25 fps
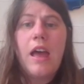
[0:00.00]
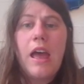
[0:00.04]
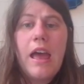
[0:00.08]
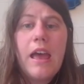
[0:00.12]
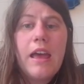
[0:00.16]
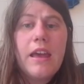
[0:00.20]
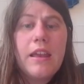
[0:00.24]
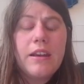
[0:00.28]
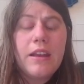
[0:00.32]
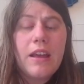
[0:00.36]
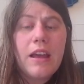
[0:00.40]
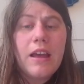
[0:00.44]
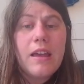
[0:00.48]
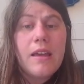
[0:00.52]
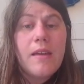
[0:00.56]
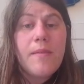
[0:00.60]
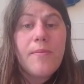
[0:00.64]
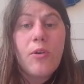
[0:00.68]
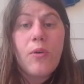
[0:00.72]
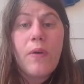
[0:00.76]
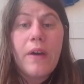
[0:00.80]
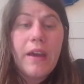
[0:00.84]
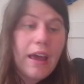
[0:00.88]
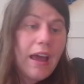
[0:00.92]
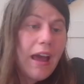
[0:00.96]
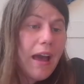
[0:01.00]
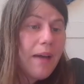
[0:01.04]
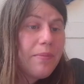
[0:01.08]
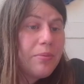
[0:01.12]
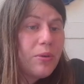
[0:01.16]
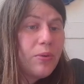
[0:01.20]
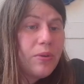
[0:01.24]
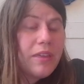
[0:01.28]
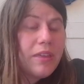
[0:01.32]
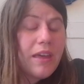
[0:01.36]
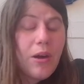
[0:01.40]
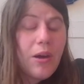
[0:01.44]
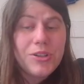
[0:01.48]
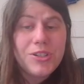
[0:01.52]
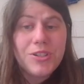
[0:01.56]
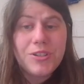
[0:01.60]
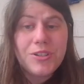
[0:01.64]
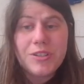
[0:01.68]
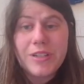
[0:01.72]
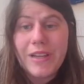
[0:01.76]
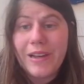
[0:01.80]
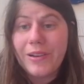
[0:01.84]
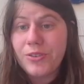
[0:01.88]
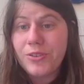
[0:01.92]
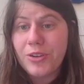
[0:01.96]
and I am quite happy with how it
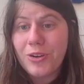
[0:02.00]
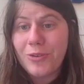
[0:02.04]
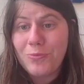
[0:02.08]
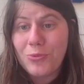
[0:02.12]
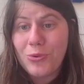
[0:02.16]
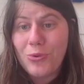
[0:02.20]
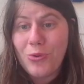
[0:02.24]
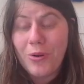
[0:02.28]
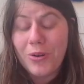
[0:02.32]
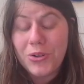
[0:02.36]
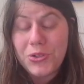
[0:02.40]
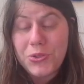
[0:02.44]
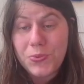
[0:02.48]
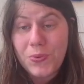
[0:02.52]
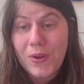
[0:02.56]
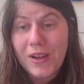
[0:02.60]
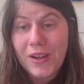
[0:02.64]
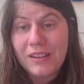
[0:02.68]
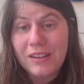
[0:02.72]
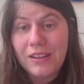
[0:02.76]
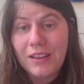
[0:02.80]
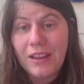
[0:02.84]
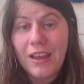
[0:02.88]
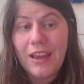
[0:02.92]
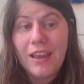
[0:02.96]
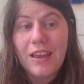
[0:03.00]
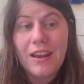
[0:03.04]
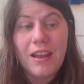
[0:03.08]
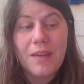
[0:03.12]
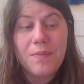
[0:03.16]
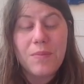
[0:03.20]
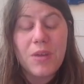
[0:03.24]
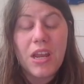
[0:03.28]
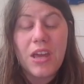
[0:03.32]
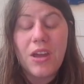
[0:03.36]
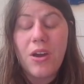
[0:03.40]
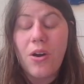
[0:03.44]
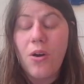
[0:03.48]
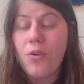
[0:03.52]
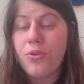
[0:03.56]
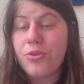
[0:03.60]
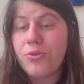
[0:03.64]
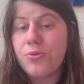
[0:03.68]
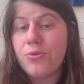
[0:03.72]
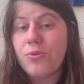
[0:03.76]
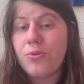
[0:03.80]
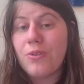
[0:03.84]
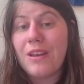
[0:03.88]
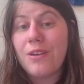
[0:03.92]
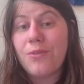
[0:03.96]
turned out and hope you are as well. And I'm going to go
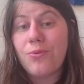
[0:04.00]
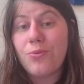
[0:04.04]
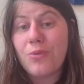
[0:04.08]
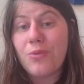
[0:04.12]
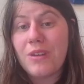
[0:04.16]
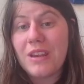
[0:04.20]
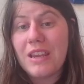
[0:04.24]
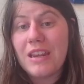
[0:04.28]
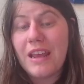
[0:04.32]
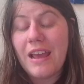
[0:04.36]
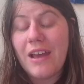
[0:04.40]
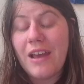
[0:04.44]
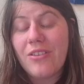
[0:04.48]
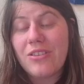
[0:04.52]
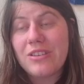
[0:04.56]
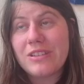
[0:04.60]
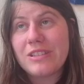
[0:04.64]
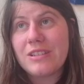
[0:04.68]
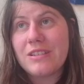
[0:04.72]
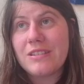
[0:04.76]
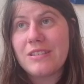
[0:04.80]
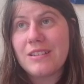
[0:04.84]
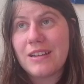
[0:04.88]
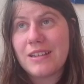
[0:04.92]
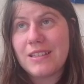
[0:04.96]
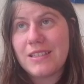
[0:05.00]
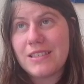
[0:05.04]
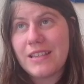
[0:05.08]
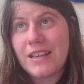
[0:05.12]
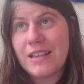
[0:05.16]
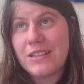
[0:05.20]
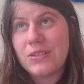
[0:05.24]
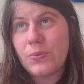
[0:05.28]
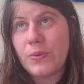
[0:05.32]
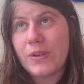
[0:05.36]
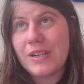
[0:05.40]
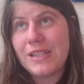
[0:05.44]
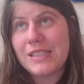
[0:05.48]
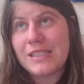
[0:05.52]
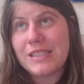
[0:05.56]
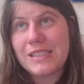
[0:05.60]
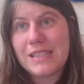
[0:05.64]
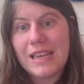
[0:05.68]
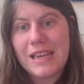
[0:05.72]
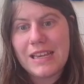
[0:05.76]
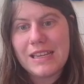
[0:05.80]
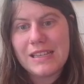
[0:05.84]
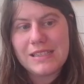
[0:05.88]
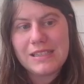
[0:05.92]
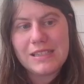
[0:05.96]
through and read how this design says what it
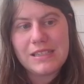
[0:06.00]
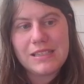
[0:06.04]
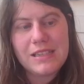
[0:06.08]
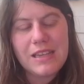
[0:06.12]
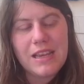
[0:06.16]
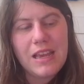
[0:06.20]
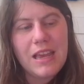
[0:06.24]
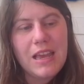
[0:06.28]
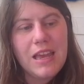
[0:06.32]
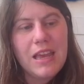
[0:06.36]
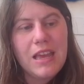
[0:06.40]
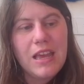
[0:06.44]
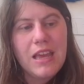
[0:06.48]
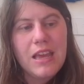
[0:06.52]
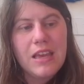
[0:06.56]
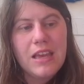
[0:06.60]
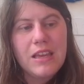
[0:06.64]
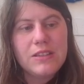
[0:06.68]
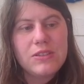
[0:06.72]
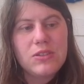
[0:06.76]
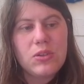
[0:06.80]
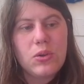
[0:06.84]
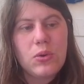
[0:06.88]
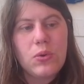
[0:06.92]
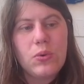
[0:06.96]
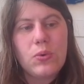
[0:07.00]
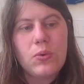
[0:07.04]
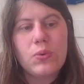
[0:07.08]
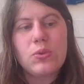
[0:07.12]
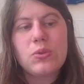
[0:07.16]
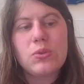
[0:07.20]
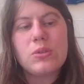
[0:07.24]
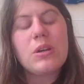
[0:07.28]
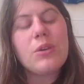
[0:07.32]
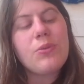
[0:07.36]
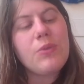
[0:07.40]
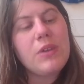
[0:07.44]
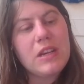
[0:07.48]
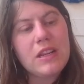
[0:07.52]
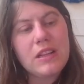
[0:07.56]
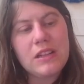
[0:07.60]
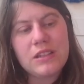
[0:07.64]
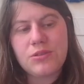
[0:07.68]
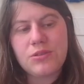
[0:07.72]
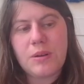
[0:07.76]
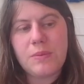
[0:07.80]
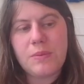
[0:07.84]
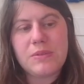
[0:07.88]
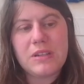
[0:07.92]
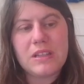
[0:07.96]
says. So you start reading
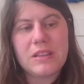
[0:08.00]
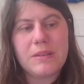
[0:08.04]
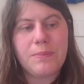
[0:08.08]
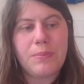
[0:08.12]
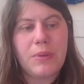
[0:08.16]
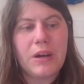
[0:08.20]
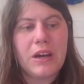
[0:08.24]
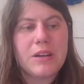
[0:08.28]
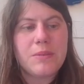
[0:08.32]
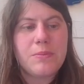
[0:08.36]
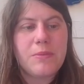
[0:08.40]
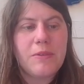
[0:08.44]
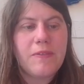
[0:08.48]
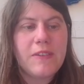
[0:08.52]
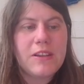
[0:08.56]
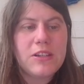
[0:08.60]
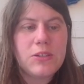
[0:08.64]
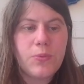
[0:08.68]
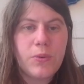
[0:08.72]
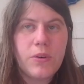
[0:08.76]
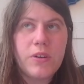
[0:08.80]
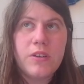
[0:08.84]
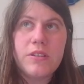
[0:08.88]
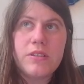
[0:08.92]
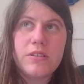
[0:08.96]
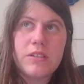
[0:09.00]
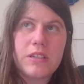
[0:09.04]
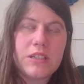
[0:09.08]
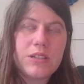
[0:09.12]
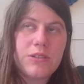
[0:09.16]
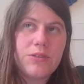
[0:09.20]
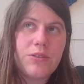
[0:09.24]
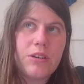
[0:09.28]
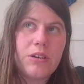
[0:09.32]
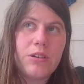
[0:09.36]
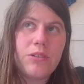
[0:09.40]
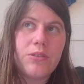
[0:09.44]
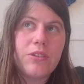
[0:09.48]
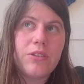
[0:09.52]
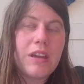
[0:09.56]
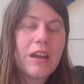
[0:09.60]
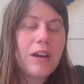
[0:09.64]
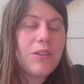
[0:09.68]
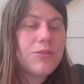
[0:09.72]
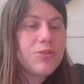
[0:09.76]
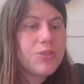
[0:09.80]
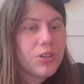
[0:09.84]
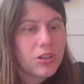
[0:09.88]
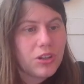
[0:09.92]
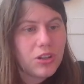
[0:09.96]
the script at the bottom of each word and you go
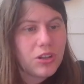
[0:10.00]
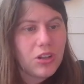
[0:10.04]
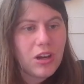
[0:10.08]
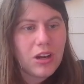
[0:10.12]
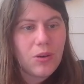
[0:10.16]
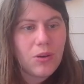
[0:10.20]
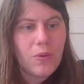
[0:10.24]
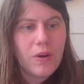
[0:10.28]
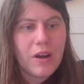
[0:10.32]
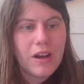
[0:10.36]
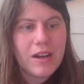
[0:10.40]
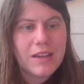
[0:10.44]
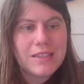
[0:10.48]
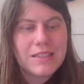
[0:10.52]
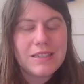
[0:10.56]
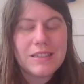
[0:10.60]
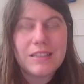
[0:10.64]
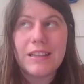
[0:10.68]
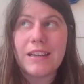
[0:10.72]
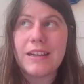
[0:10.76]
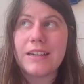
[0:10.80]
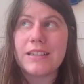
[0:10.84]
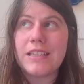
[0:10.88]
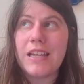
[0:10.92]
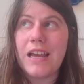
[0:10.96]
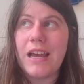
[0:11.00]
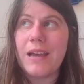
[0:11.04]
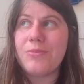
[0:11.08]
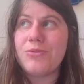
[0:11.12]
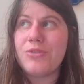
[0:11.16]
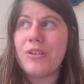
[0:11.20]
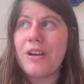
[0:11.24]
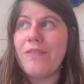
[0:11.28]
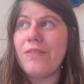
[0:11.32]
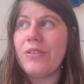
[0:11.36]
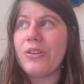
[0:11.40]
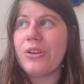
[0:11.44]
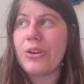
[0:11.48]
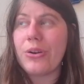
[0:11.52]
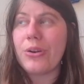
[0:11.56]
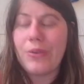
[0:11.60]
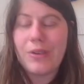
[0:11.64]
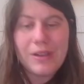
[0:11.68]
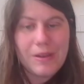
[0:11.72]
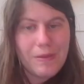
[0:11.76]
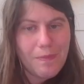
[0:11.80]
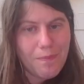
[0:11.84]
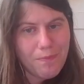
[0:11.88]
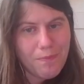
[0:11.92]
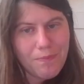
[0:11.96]
counterclockwise, like a time traveler
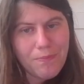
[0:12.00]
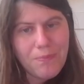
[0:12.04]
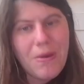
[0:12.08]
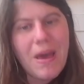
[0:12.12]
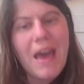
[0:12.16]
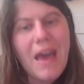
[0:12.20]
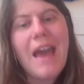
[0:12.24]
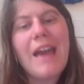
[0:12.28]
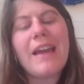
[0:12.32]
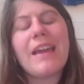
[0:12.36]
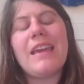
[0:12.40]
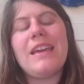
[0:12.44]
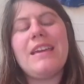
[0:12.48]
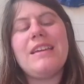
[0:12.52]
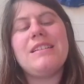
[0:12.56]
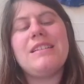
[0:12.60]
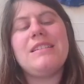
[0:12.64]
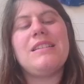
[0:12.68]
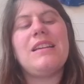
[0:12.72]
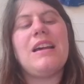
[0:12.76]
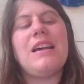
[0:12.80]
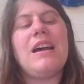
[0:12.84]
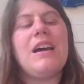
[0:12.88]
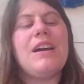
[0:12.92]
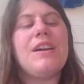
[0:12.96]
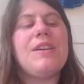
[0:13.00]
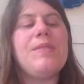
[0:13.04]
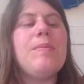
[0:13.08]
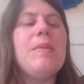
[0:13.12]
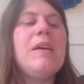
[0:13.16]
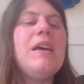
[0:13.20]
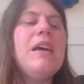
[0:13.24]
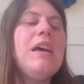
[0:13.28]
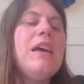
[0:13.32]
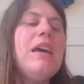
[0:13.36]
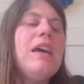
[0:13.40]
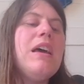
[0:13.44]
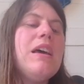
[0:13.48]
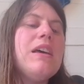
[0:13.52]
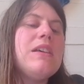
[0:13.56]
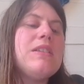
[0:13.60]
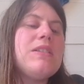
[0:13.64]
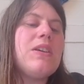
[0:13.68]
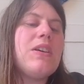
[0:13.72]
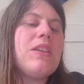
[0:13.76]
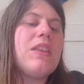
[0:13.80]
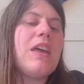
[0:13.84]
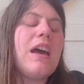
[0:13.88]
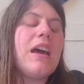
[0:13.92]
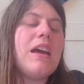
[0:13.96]
going back in time.
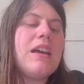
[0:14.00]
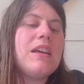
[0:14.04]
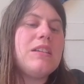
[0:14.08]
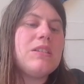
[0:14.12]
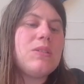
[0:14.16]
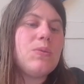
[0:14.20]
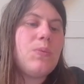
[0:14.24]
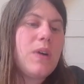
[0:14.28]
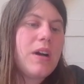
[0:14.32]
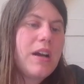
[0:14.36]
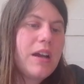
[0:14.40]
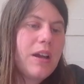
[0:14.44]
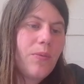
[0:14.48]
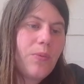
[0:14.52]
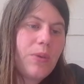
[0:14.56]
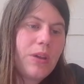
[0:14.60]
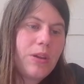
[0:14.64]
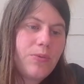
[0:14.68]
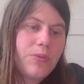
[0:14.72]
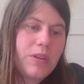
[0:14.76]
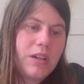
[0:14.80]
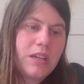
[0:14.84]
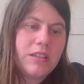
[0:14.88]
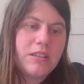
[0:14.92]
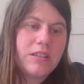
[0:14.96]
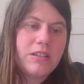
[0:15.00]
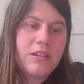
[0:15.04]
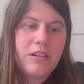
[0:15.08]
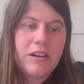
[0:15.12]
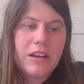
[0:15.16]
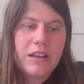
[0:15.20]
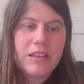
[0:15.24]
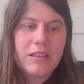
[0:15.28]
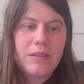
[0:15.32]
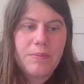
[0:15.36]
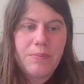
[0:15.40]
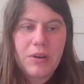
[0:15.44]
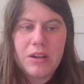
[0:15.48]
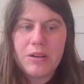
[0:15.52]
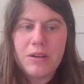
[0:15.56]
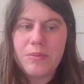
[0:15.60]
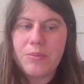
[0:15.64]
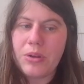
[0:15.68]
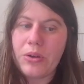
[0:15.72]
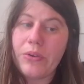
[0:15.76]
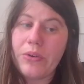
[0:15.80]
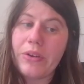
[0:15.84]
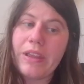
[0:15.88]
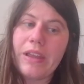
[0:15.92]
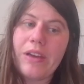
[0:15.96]
So that is why we read starting at the
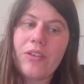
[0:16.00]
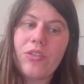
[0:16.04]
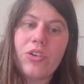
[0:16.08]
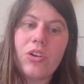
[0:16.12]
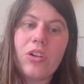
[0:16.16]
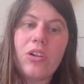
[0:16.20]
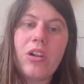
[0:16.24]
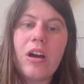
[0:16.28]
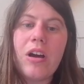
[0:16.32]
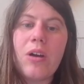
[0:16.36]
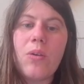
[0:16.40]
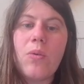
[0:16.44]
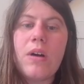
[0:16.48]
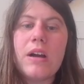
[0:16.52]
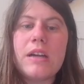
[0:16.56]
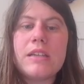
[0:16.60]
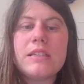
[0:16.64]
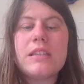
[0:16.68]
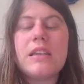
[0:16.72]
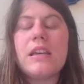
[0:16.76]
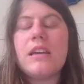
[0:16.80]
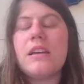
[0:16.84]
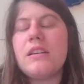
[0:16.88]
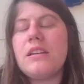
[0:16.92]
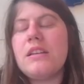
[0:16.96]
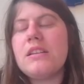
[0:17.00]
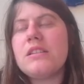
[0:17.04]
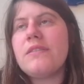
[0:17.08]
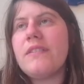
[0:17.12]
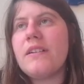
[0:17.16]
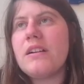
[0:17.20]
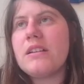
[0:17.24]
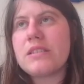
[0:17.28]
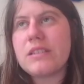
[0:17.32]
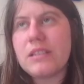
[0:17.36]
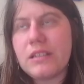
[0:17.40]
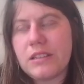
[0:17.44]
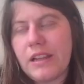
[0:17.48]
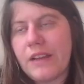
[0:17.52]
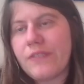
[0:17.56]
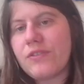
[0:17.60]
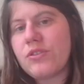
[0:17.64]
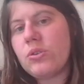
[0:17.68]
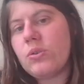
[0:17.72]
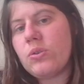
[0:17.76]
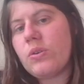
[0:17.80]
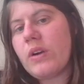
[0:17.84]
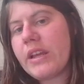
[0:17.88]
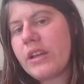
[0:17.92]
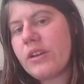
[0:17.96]
bottom and going counterclockwise. And as far as the
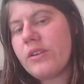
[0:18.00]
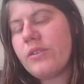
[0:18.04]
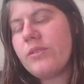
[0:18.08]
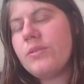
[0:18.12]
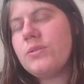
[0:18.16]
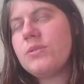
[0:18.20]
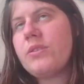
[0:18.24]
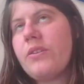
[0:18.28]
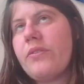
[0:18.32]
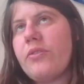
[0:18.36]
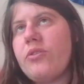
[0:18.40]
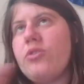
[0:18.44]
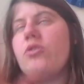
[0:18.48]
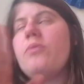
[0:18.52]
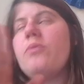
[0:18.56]
left to right goes, if